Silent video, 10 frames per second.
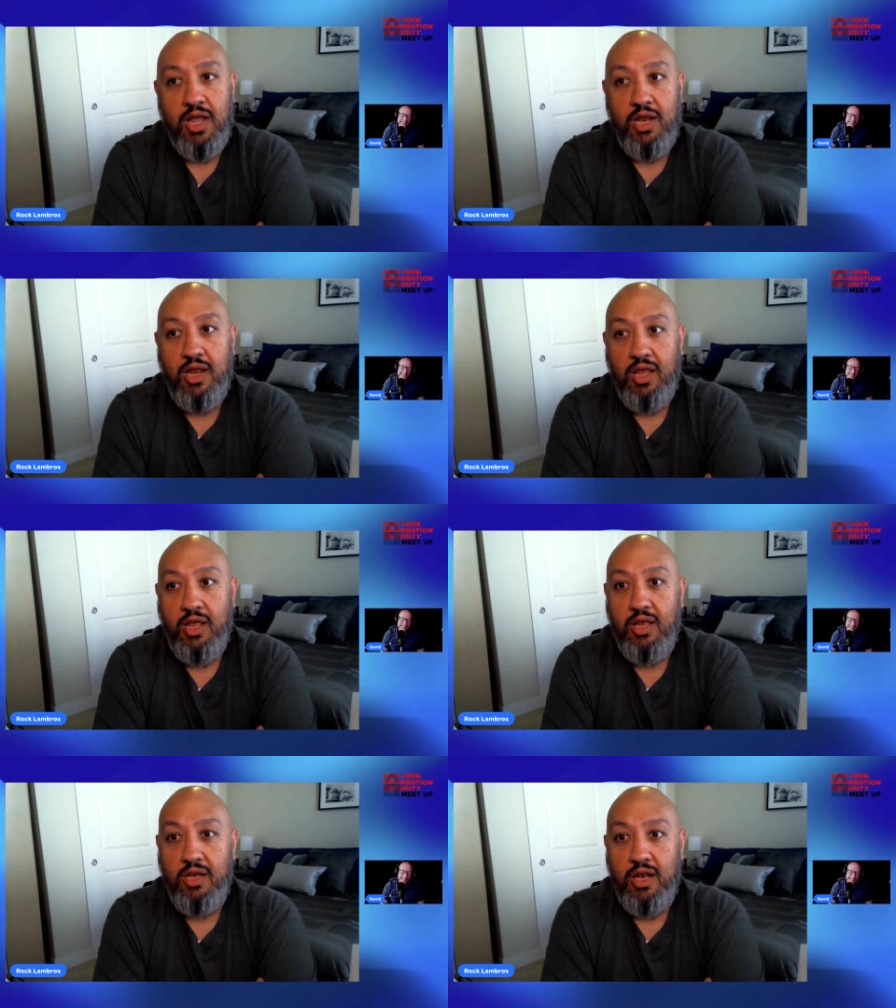
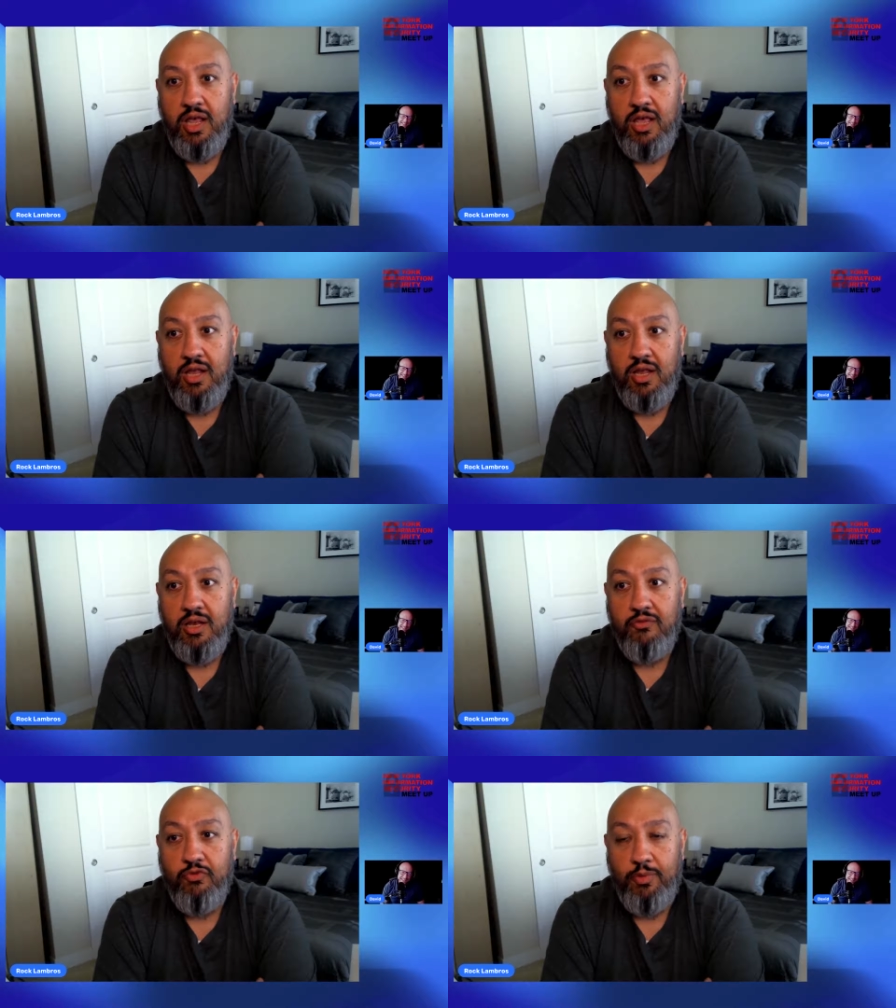
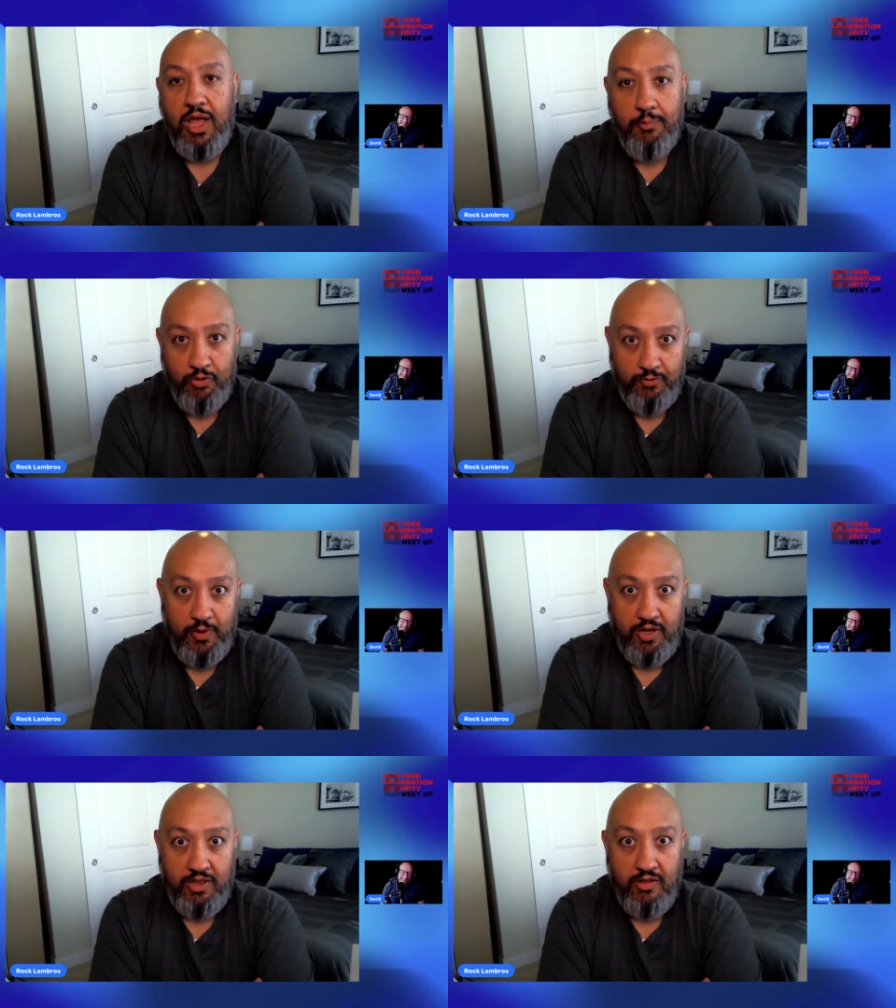And from that
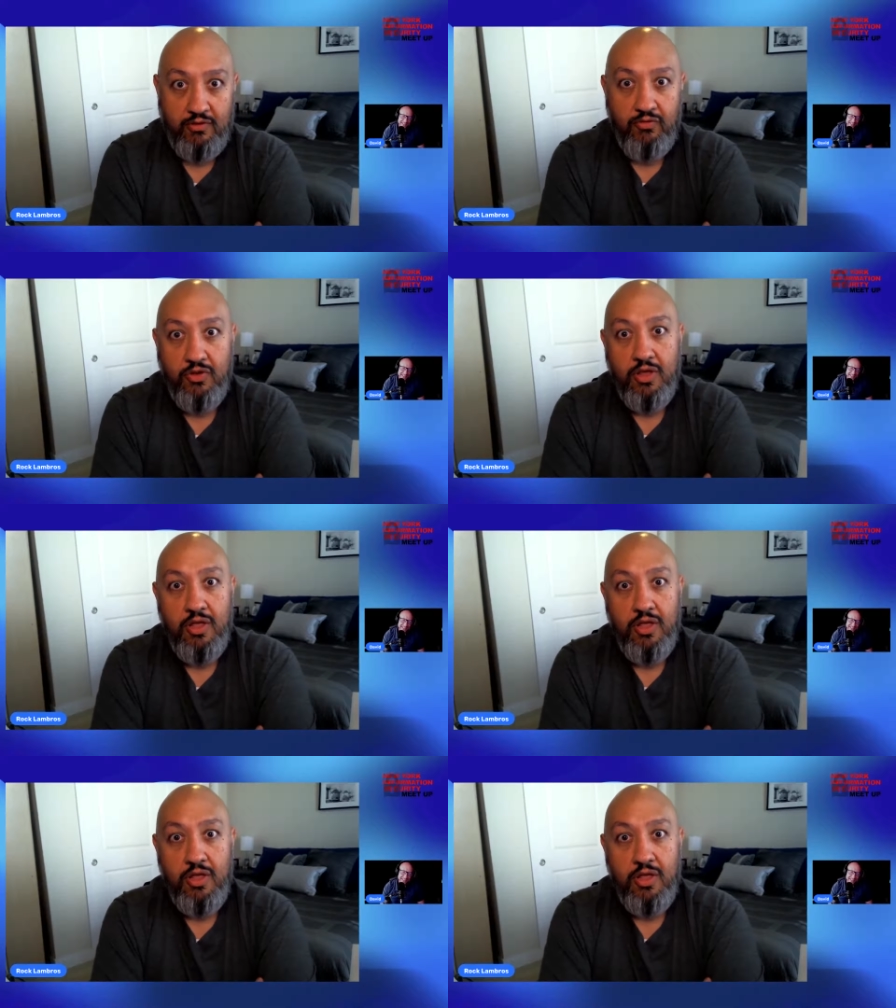perspective,